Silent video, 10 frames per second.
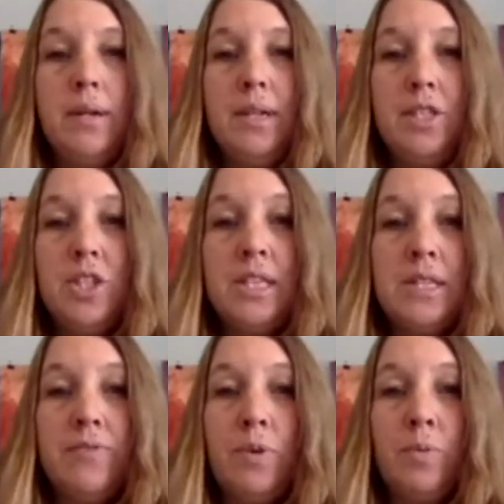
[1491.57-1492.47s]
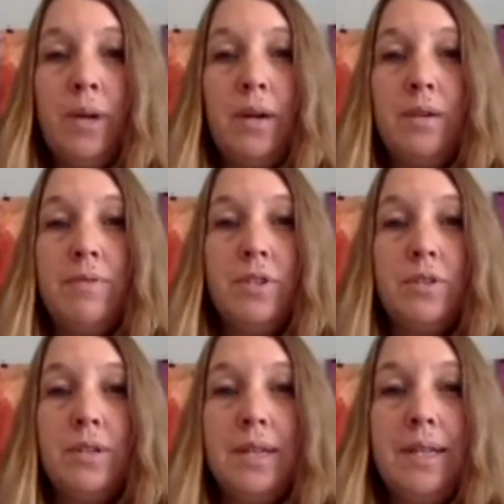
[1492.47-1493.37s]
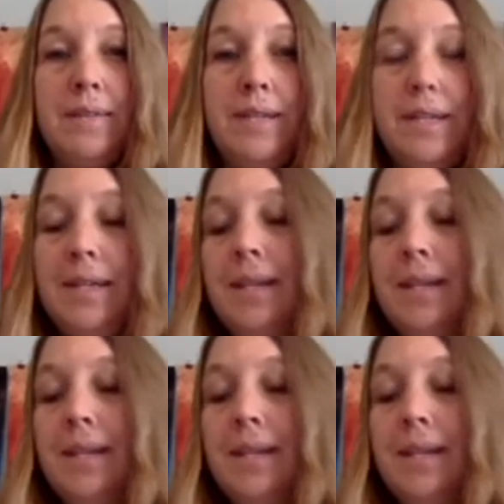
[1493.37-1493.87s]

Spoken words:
adjust for wherever you're living.